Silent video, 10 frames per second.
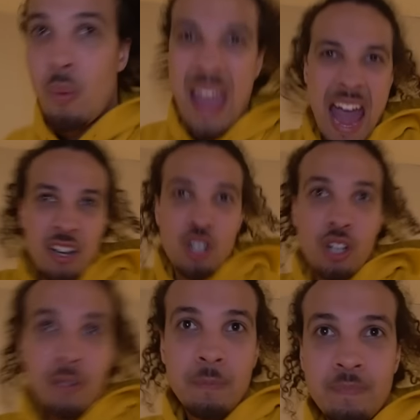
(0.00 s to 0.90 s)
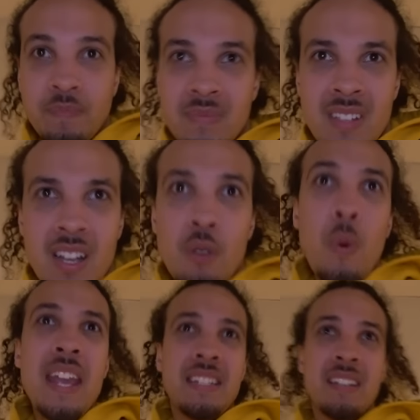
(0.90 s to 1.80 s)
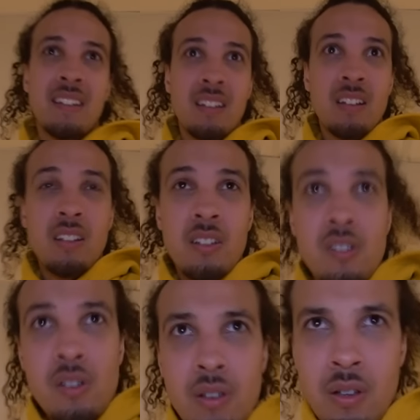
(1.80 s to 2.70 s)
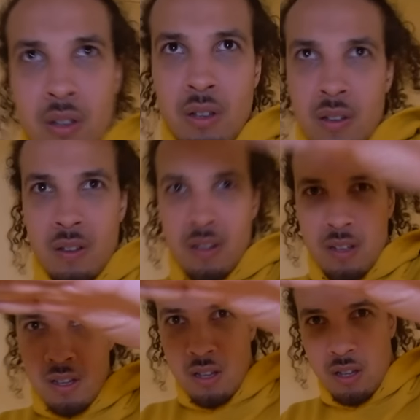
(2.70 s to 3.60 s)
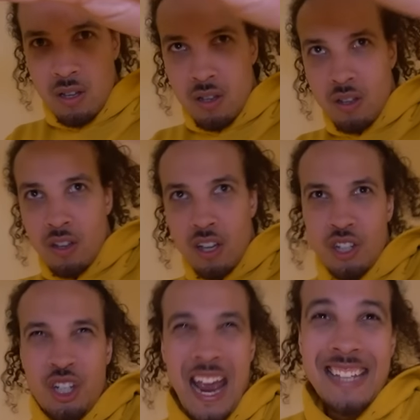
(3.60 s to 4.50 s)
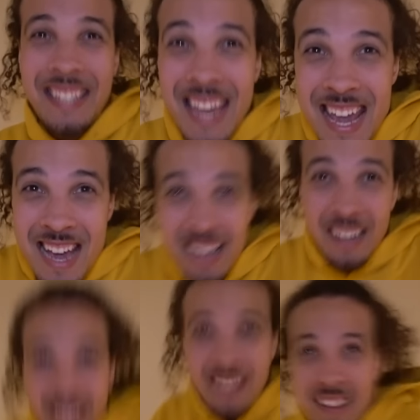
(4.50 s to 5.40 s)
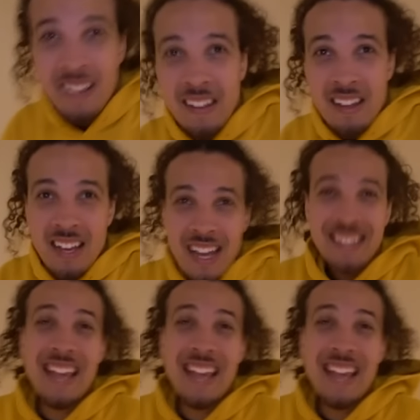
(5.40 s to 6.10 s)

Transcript: Wait, tell me where he is. Wait. Wh what? Jesse? Wait, what? Is